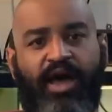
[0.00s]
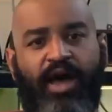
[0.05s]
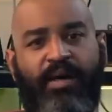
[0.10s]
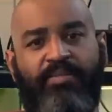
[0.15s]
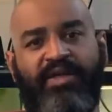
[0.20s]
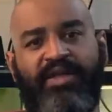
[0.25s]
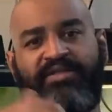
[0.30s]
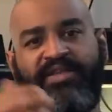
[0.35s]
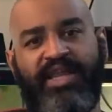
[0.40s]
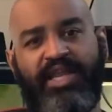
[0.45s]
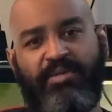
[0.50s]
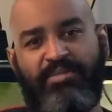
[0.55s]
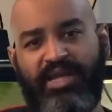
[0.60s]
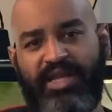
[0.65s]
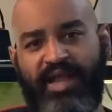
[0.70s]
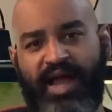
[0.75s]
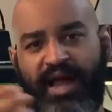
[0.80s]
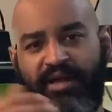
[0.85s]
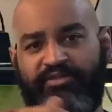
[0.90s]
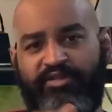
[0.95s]
They tend to be
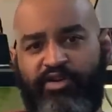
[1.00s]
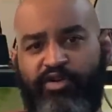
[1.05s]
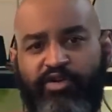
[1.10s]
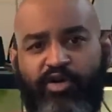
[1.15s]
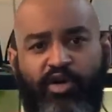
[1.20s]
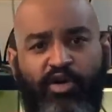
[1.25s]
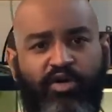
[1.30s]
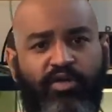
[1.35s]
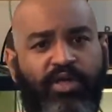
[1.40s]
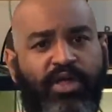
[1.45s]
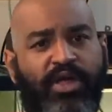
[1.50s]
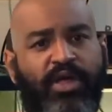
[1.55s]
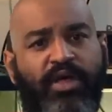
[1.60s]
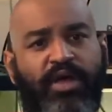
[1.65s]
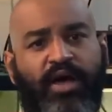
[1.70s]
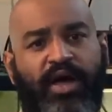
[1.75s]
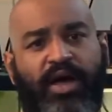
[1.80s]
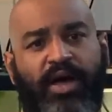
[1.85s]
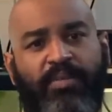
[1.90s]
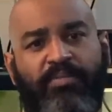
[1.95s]
nocturnal.
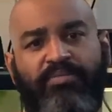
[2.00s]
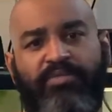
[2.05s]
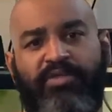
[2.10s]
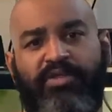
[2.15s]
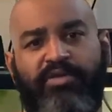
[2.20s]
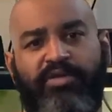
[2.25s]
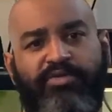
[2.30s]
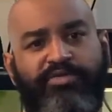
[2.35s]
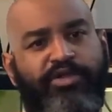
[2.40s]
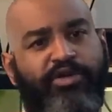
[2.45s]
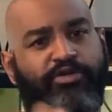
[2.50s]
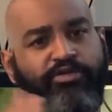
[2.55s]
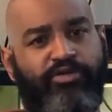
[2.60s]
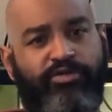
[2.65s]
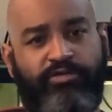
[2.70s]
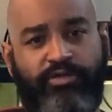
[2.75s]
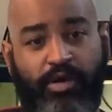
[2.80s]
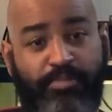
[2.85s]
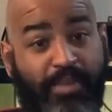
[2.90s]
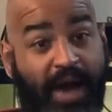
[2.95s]

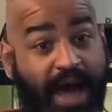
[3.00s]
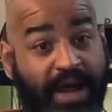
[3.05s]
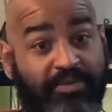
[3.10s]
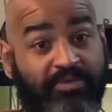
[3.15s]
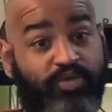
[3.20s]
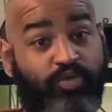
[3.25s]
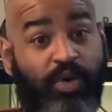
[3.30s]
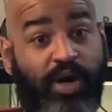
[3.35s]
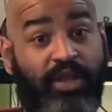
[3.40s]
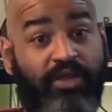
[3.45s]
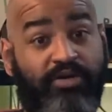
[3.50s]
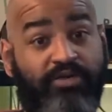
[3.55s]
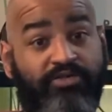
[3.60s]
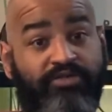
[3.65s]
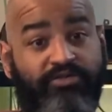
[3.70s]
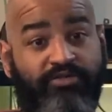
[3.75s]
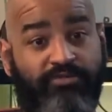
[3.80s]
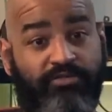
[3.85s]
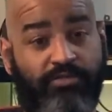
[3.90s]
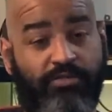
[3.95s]
They're bottom
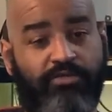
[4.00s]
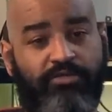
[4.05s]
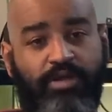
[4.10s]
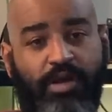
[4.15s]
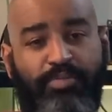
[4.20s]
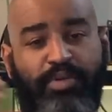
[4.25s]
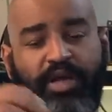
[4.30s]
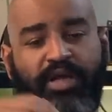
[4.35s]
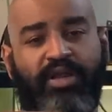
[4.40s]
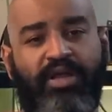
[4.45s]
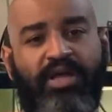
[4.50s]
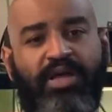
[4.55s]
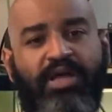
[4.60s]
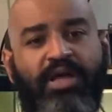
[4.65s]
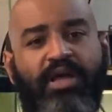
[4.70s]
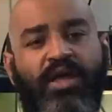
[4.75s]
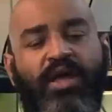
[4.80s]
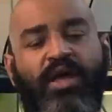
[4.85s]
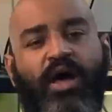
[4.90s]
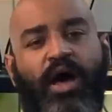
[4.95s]
dwellers, typically.